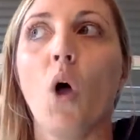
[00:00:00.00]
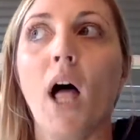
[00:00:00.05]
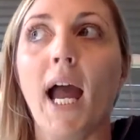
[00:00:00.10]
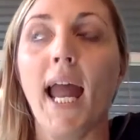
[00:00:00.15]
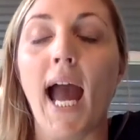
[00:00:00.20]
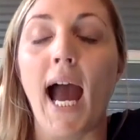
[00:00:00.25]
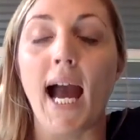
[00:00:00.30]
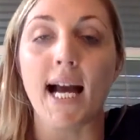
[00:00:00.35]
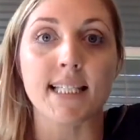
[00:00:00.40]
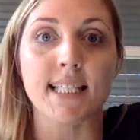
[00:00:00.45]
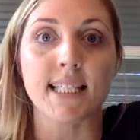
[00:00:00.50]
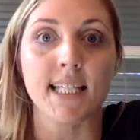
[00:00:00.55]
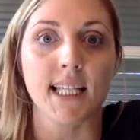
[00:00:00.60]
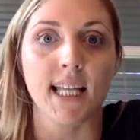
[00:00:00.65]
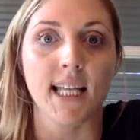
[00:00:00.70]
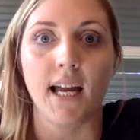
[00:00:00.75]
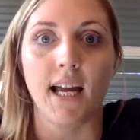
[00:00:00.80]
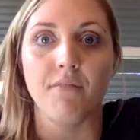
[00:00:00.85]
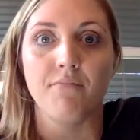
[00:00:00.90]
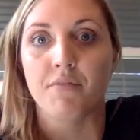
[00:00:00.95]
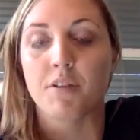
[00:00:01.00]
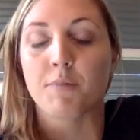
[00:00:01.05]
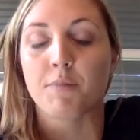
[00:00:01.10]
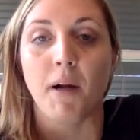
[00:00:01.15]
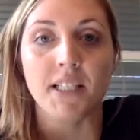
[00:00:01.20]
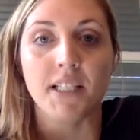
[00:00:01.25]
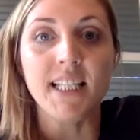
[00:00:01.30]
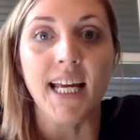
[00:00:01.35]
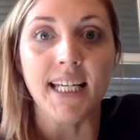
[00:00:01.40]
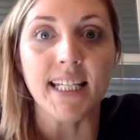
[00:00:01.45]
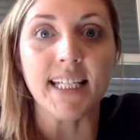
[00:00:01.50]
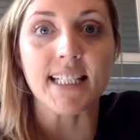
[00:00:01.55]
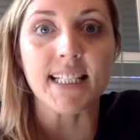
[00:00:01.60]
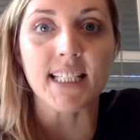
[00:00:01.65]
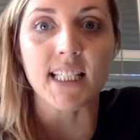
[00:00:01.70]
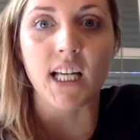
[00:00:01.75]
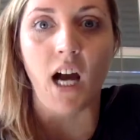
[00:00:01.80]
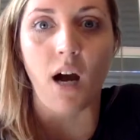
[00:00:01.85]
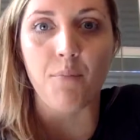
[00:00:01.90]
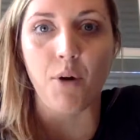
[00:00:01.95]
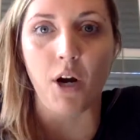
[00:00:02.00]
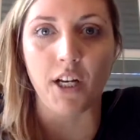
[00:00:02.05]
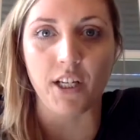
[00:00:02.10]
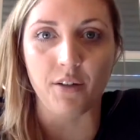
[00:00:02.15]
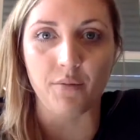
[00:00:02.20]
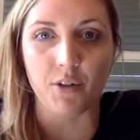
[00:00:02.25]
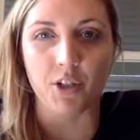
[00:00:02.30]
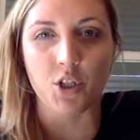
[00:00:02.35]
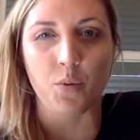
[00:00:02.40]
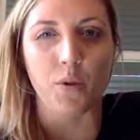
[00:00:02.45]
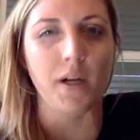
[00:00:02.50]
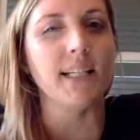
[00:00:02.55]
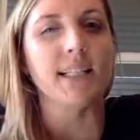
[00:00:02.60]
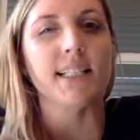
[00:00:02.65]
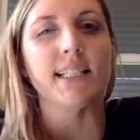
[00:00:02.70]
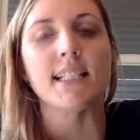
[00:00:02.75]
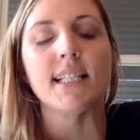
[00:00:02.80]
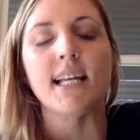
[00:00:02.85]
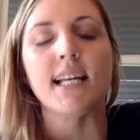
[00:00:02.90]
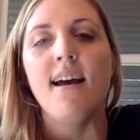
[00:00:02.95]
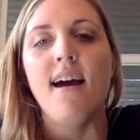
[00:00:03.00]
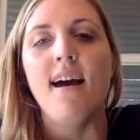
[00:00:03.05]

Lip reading: I spontaneously got pregnant with twins.